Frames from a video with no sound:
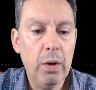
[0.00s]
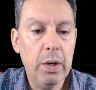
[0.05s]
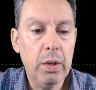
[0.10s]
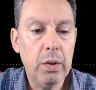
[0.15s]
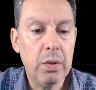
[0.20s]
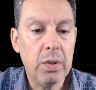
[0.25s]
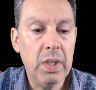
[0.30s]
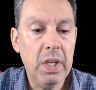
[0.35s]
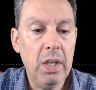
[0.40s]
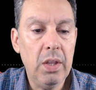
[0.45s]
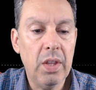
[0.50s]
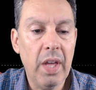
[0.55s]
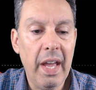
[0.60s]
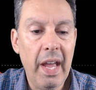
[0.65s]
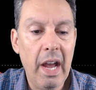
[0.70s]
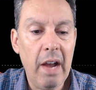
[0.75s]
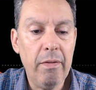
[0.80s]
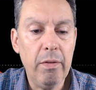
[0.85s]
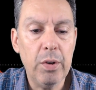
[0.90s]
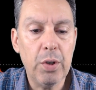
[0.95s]
you'll see the
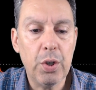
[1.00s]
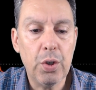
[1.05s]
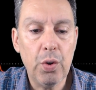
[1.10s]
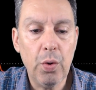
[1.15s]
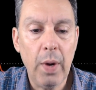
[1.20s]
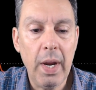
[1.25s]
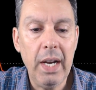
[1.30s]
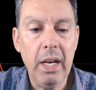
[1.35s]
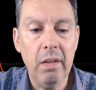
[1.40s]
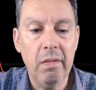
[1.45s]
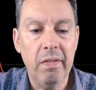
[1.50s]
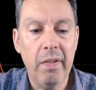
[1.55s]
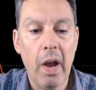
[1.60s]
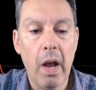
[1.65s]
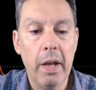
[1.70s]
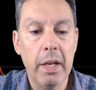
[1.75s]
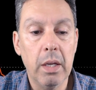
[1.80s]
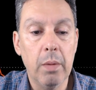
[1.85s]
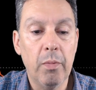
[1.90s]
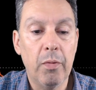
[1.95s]
average trading
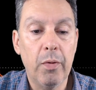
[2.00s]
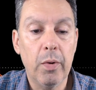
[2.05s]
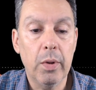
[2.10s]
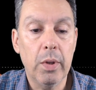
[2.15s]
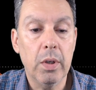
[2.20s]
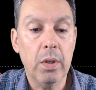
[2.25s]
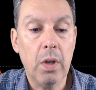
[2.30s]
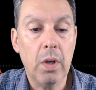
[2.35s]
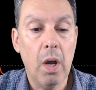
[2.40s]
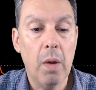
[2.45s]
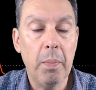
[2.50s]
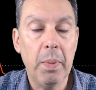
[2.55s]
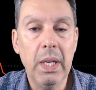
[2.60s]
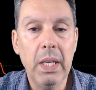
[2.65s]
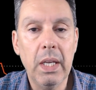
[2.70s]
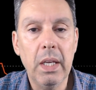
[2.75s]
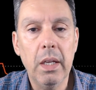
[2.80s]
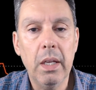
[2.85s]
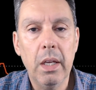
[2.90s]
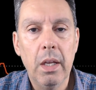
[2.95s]
volume for this
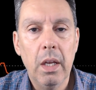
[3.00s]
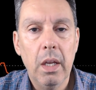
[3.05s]
company